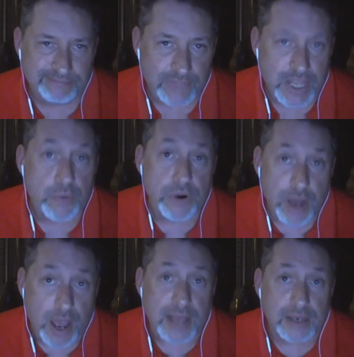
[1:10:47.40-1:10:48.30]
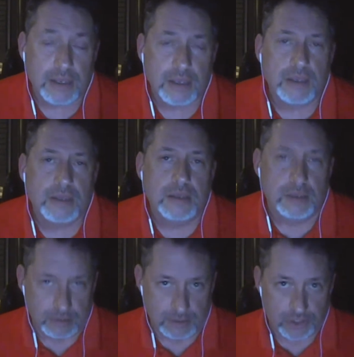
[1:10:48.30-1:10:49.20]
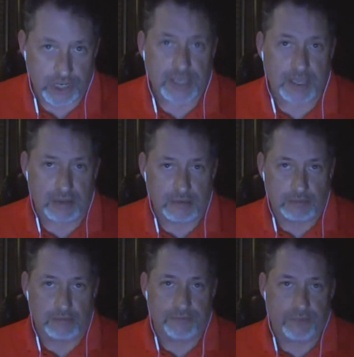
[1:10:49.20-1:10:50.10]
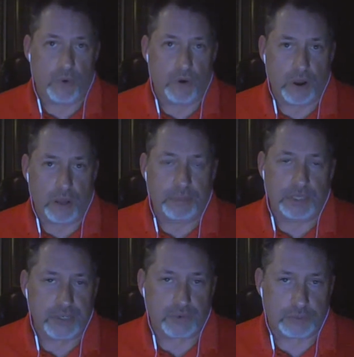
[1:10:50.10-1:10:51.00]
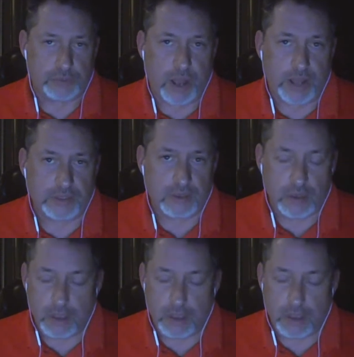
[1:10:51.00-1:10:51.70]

They were not checking for a police response.